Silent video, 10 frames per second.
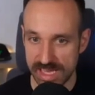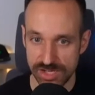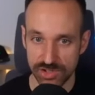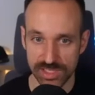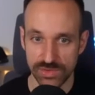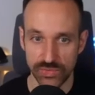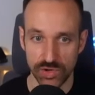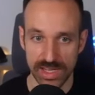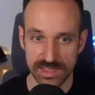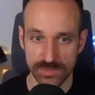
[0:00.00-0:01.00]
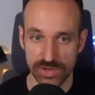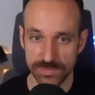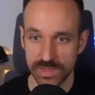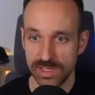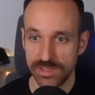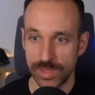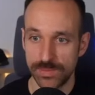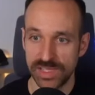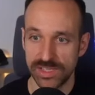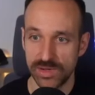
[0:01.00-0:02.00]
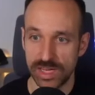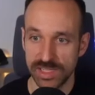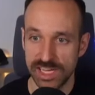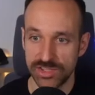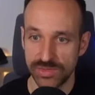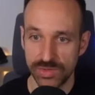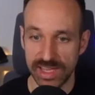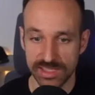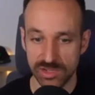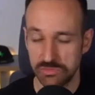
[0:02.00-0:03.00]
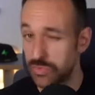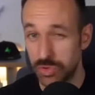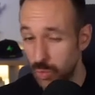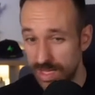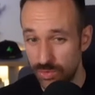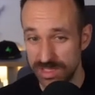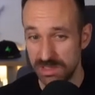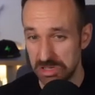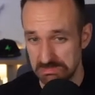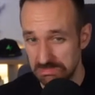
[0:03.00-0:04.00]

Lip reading: that usually goes wrong at this point. So when you build your application through Xcode for whatever reason,